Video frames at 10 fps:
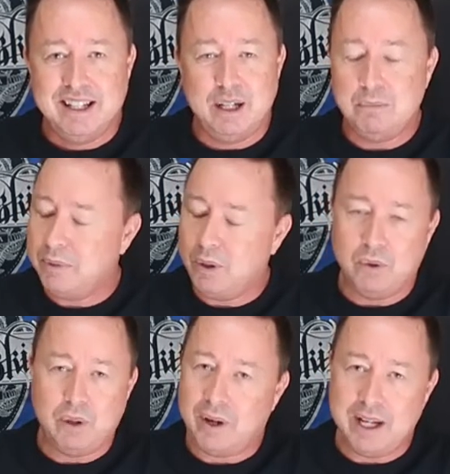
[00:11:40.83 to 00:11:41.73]

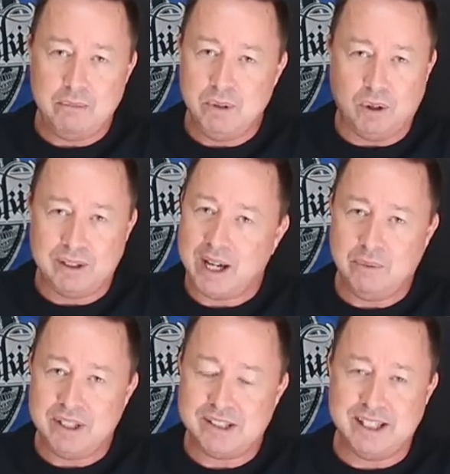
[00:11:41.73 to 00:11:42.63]
Although I am not
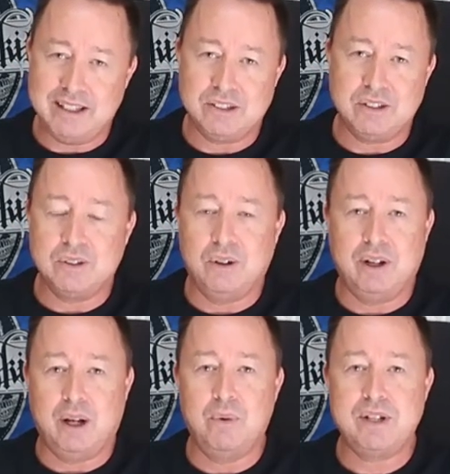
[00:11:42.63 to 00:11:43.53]
down with this sickness at
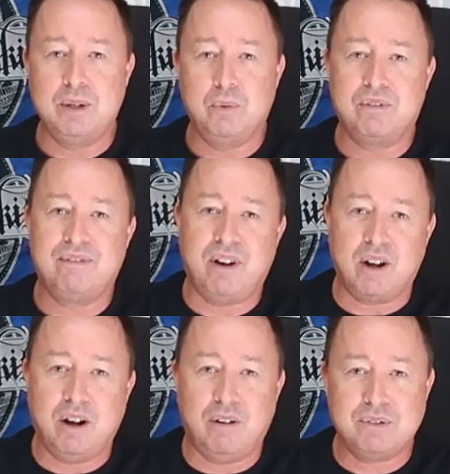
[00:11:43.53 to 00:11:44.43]
all. I wish it would
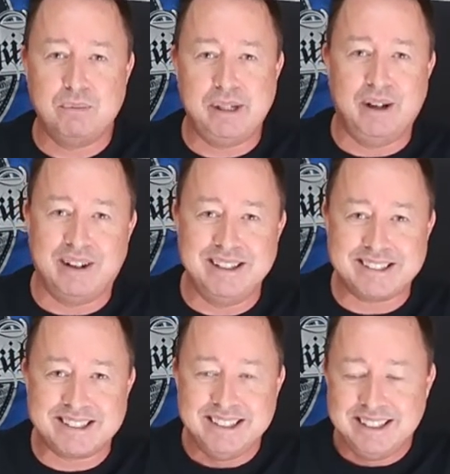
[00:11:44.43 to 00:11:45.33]
fuck off, to be honest.